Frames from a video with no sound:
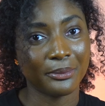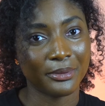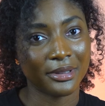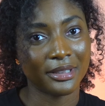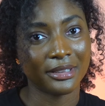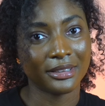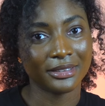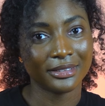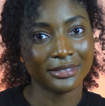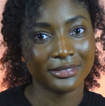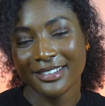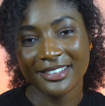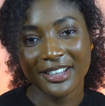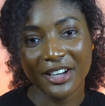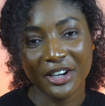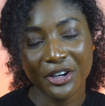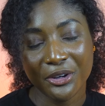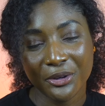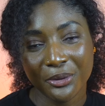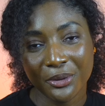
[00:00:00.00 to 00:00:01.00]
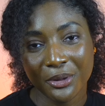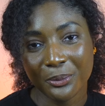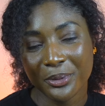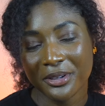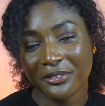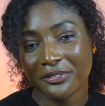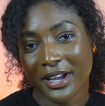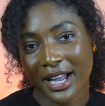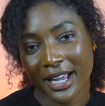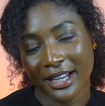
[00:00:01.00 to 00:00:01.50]
one. So
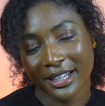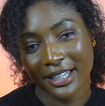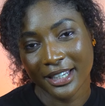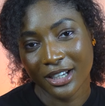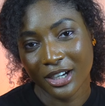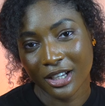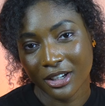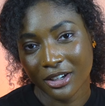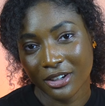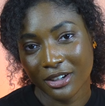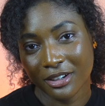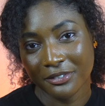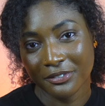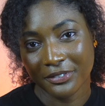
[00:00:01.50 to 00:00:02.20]
we finally got on our